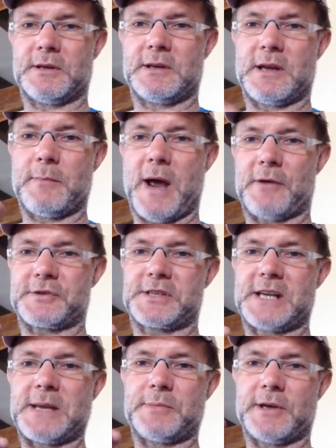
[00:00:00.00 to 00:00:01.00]
The amount of
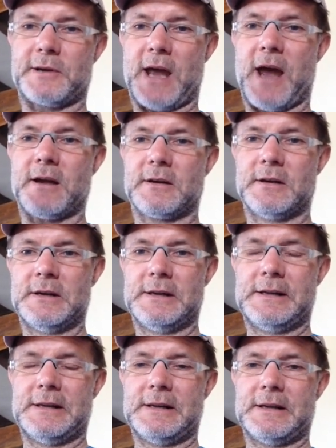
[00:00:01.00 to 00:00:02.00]
sleep you get
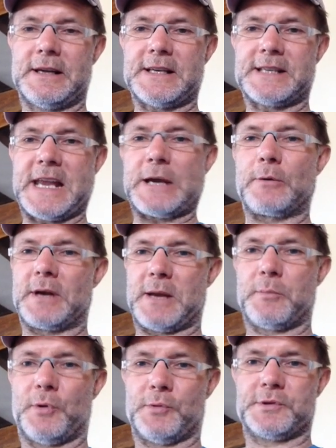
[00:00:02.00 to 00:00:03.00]
is equally
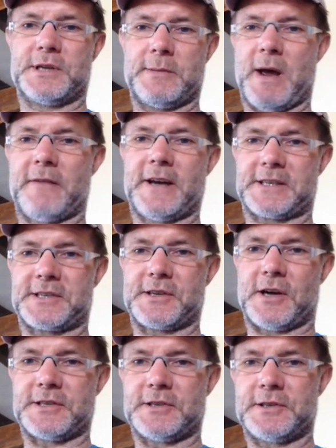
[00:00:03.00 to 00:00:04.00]
important to the amount of
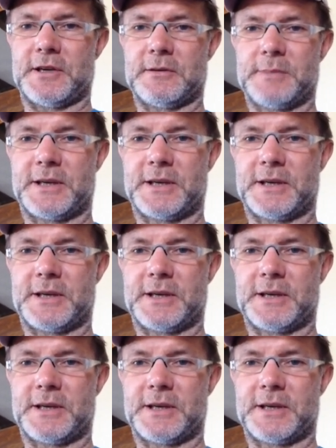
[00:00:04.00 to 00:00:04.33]
exercise you do,